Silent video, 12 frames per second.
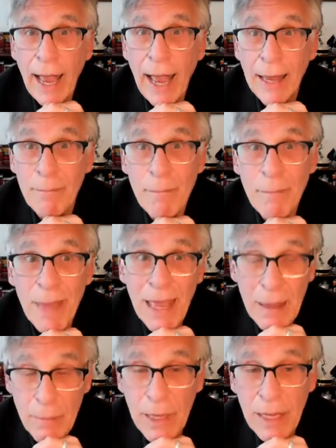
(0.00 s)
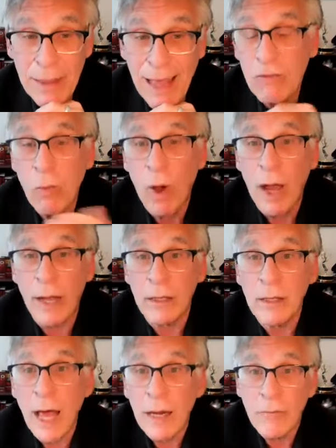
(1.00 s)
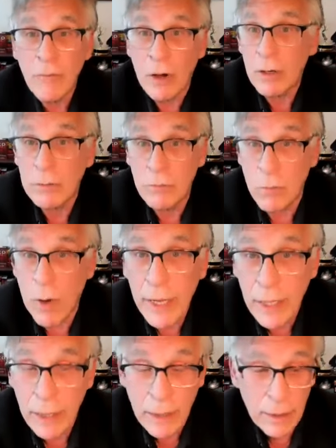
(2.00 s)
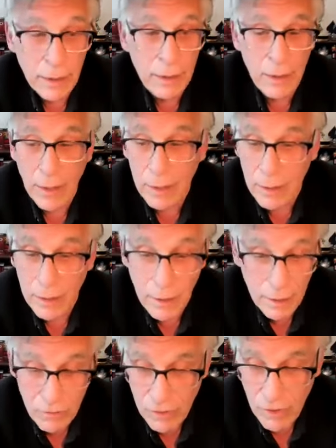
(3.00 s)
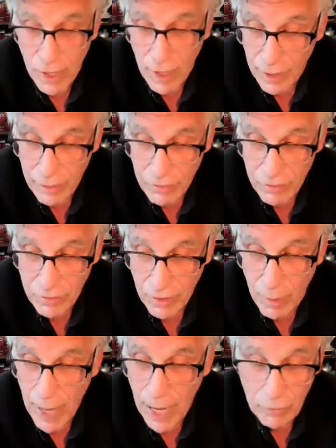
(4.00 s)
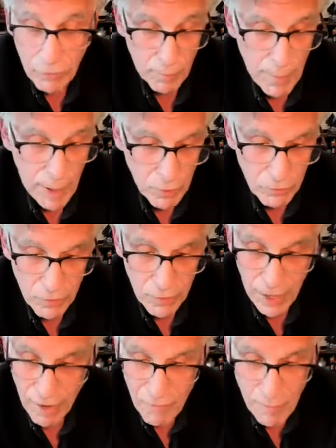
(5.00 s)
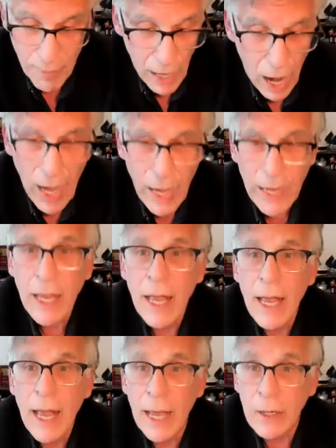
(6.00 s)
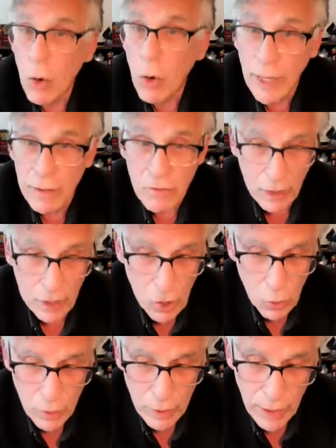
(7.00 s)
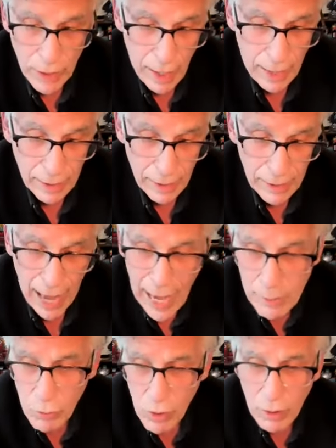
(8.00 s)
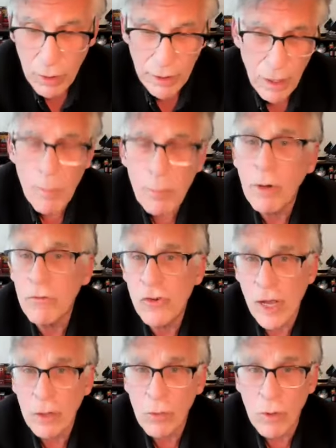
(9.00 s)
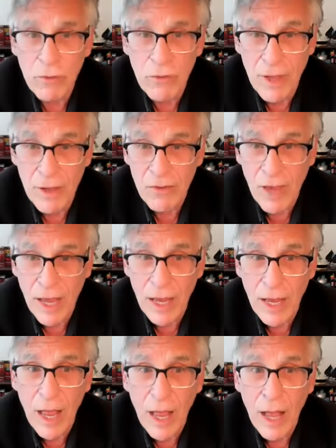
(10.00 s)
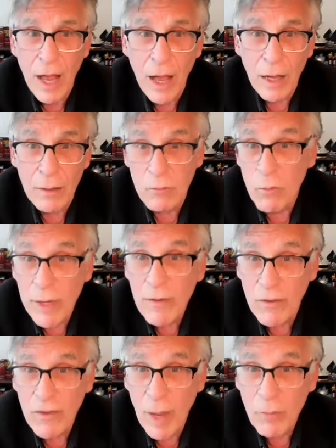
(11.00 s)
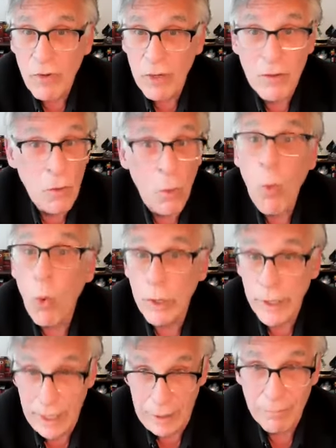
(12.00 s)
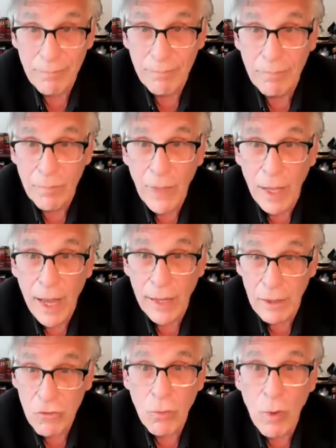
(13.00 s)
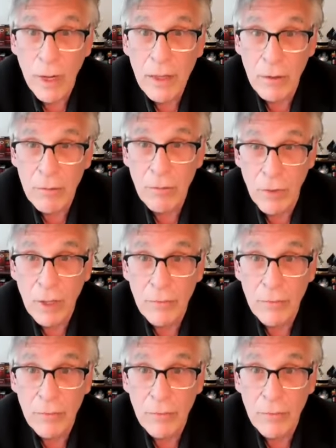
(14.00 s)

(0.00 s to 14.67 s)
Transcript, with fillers: And maybe that's why a lot of our writing, and, and it's, it's come out from members of the FBI and Homeland Security and an admiral and a couple of generals, they say, red deception is a warning and it's right there in front